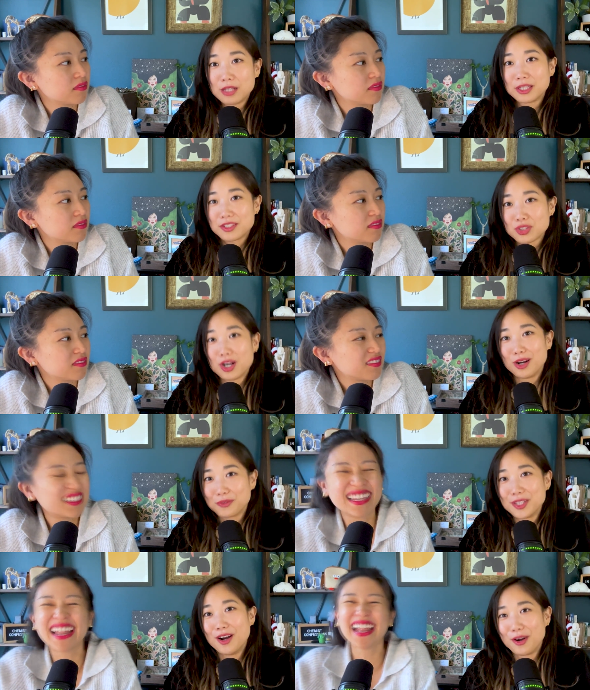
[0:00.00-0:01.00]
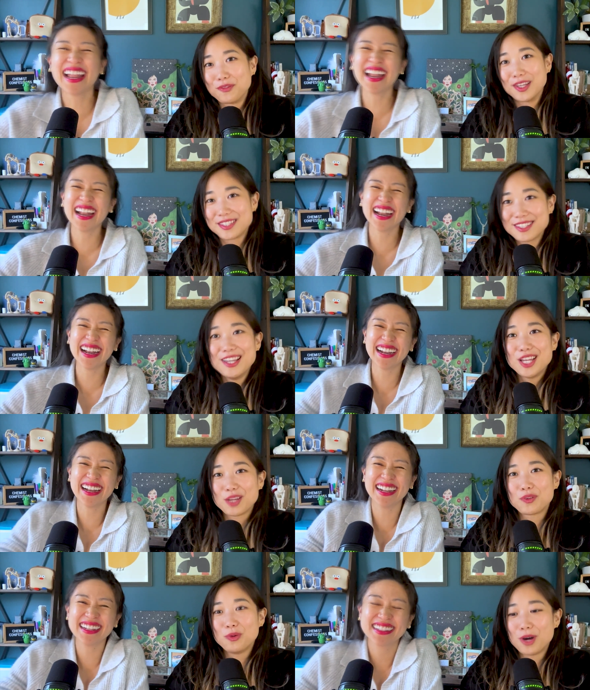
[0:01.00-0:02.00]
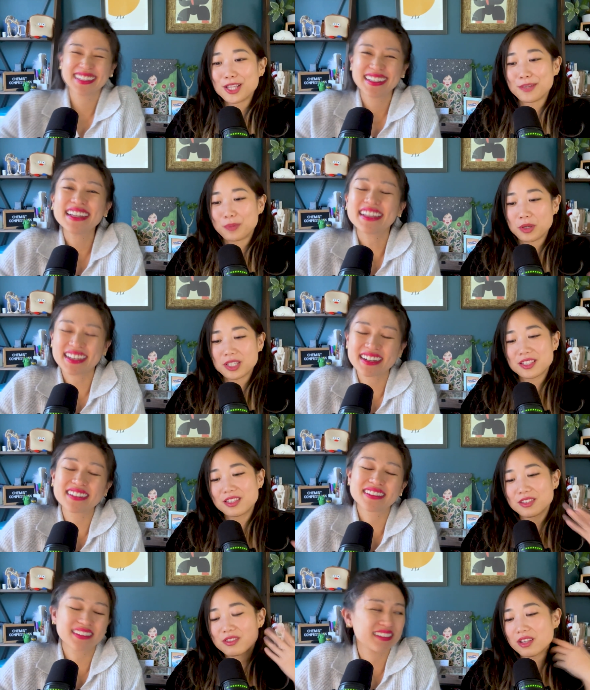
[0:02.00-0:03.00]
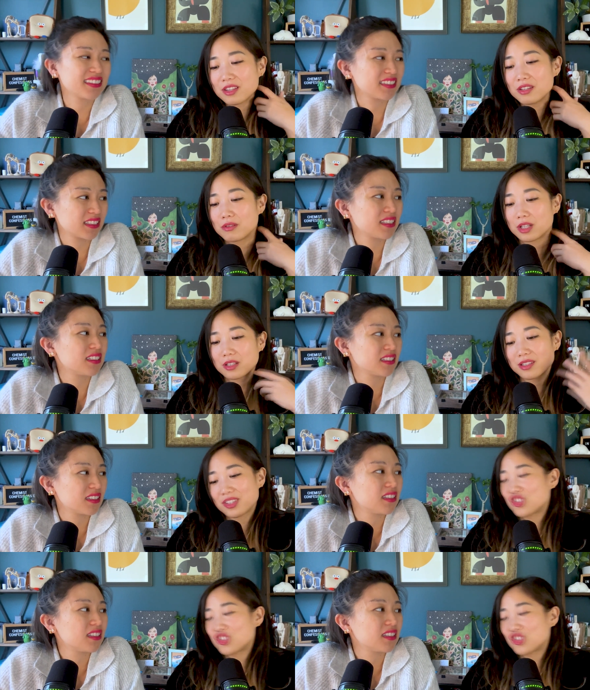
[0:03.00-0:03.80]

Speaker 1: lasered off in the office if you want it, because yeah. there's nothing you can, because it's